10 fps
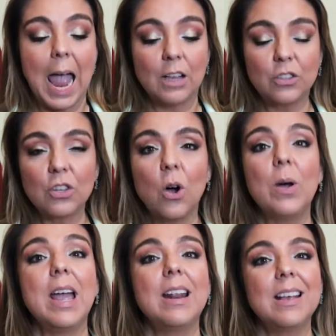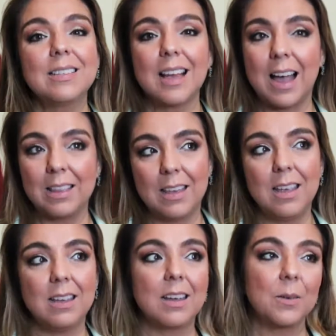and so it is, I
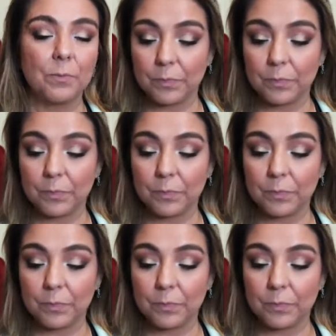think,